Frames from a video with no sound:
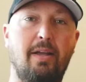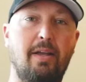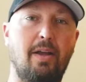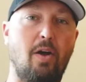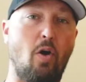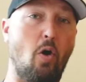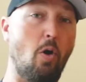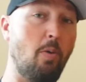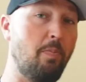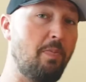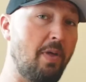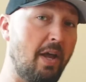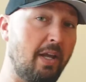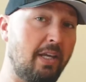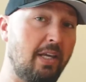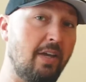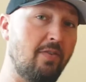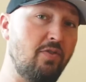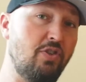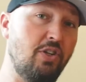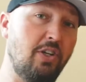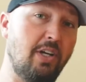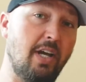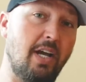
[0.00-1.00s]
Hope that
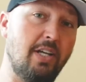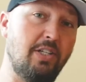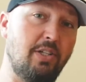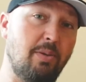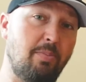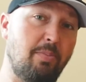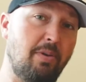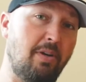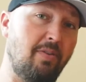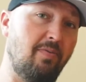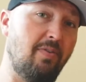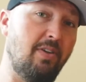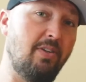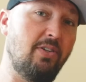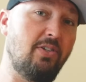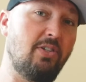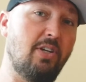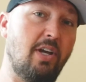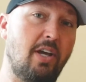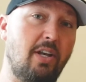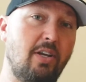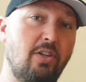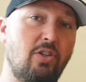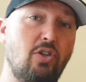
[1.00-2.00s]
gives you guys a bit of
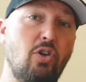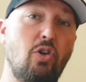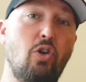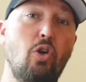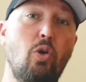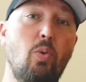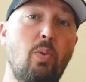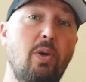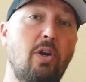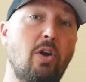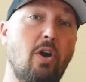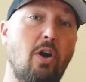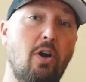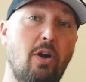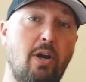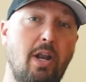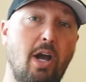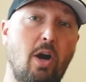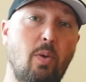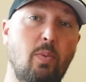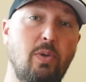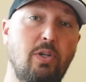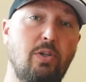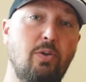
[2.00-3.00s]
insight into who we are and
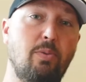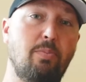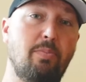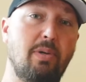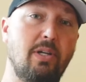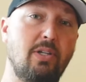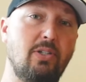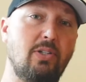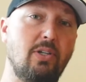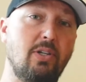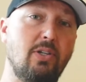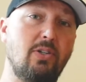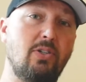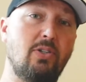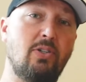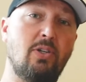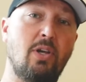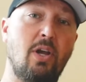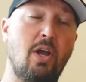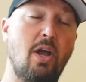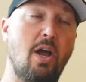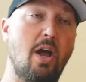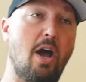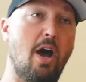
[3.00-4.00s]
how we do
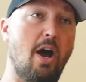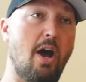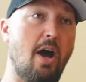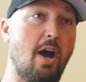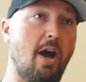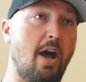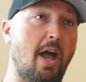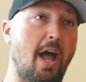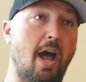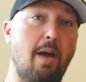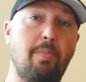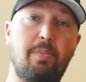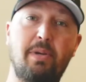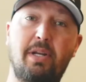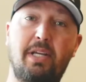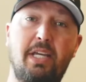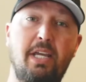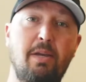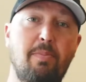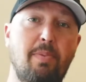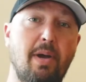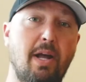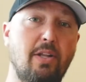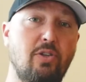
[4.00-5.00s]
business. Happy to
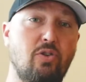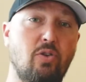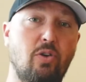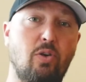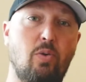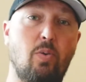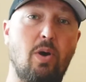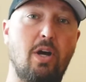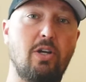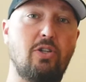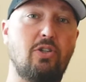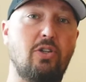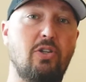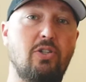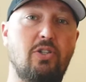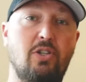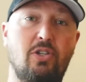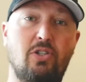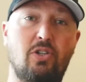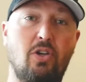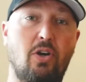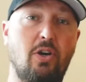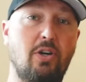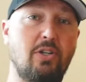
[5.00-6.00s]
keep answering questions
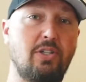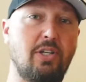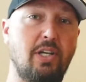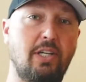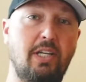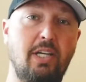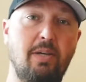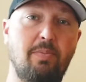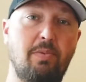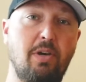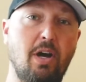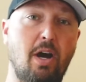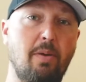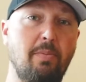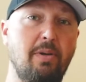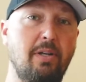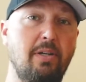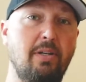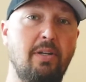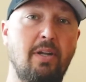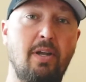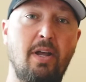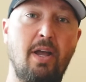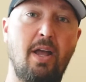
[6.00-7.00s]
as long as they keep
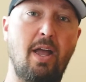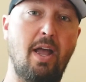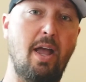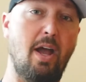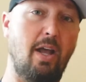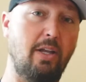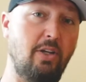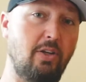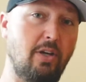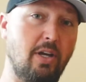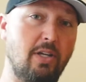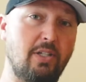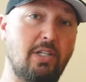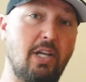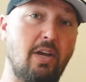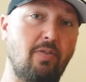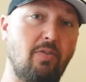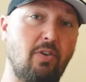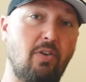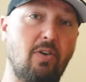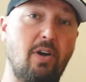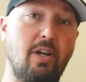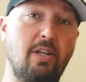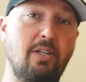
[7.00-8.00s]
coming. You guys
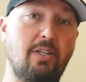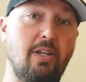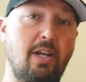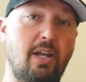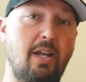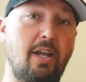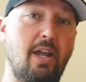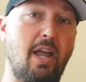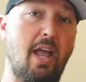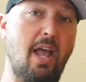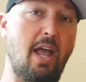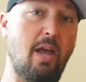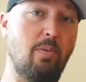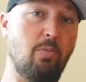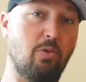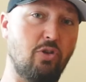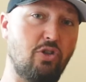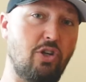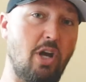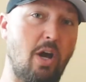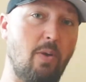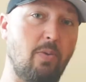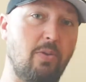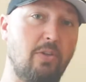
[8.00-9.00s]
have a great day, and we'll
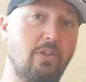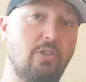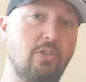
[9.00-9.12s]
chat with you